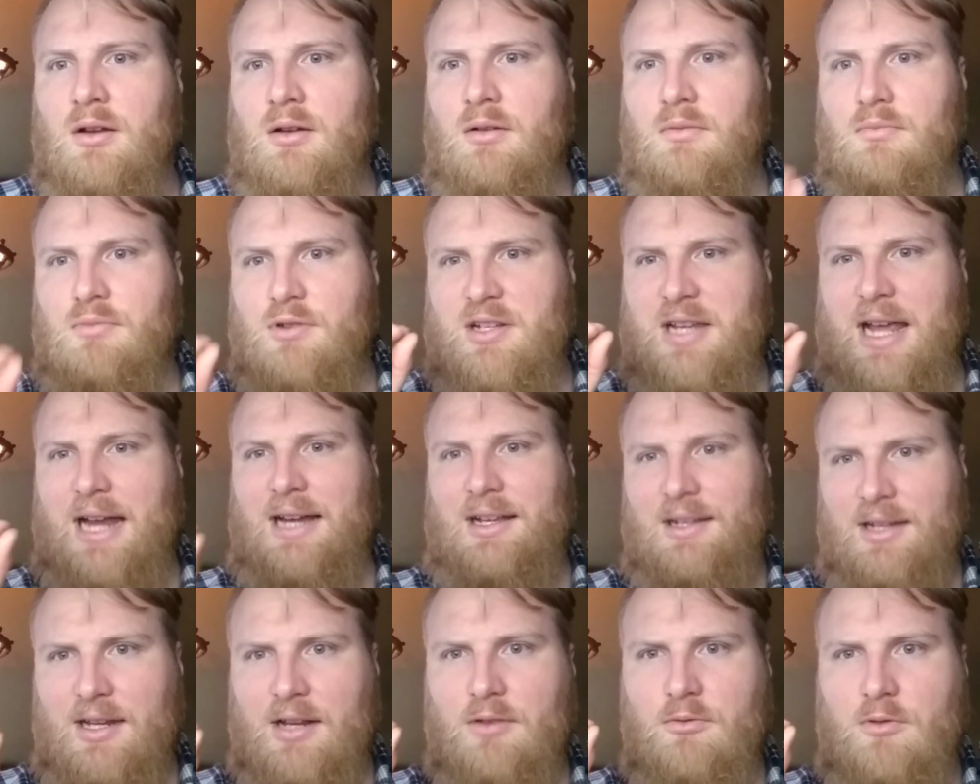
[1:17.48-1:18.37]

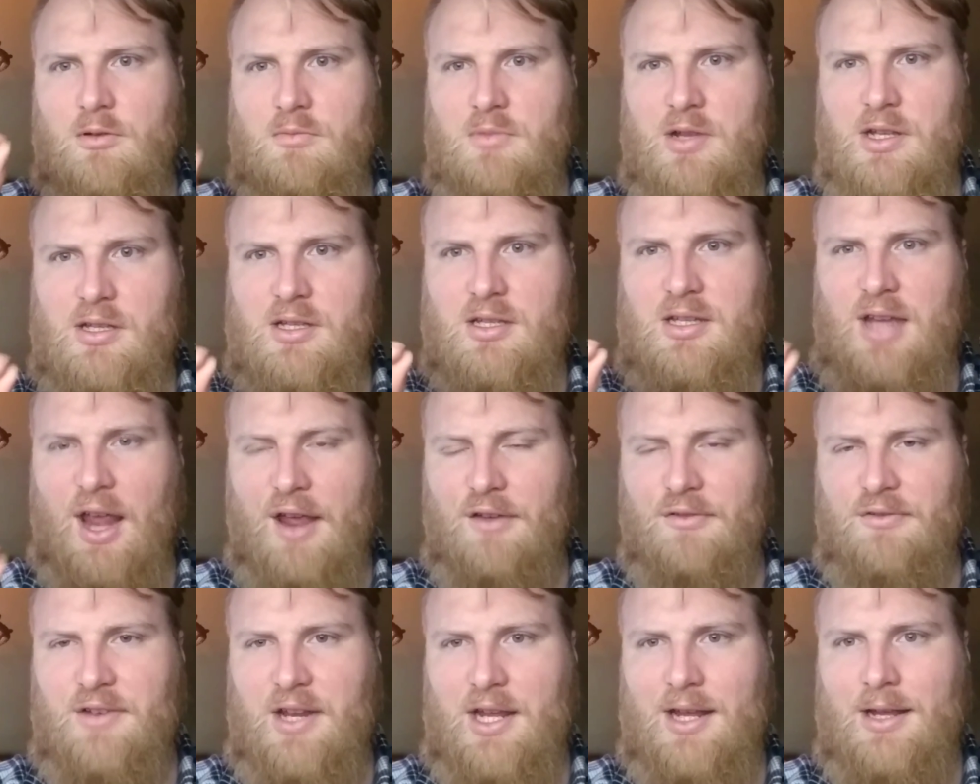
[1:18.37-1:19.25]
protecting women's
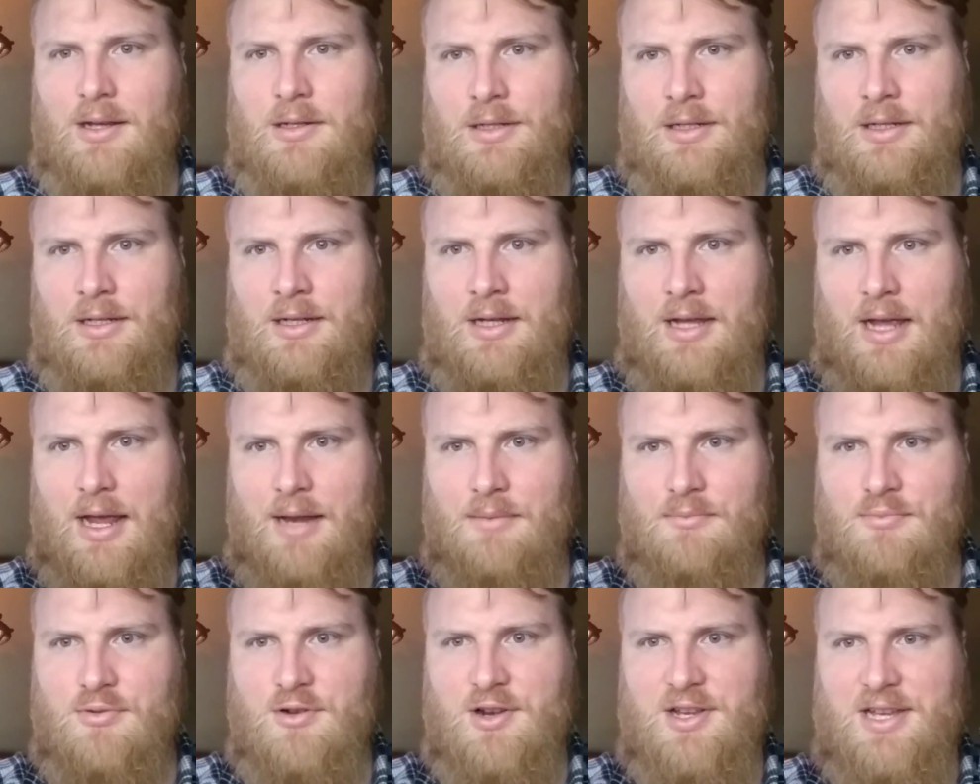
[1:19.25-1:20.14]
safety
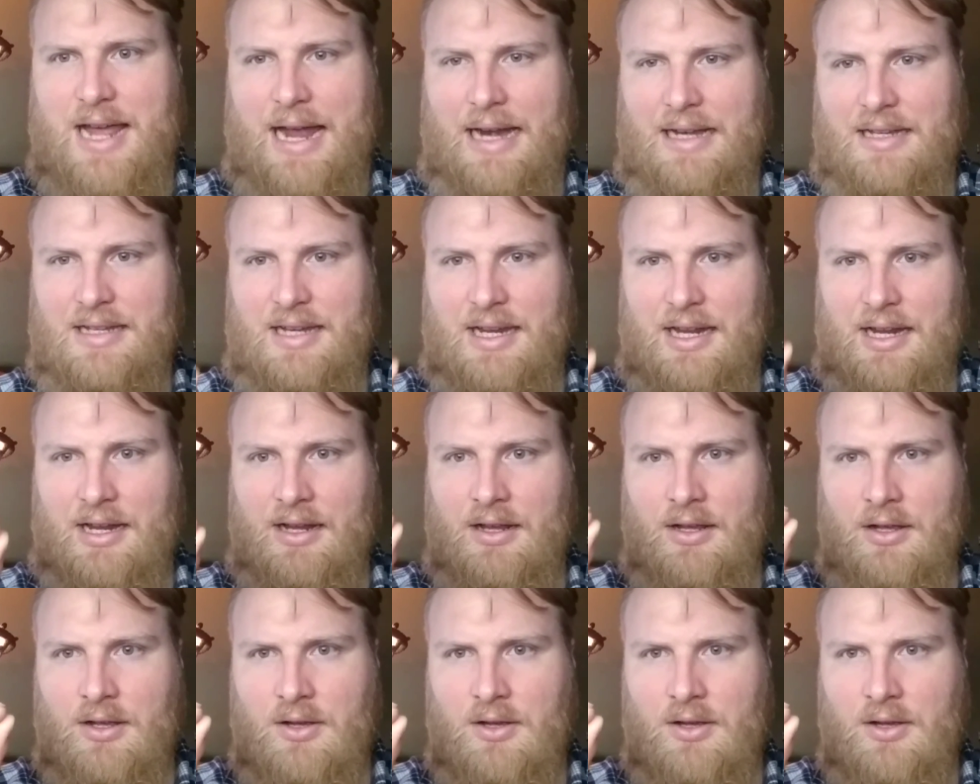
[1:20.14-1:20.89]
and protecting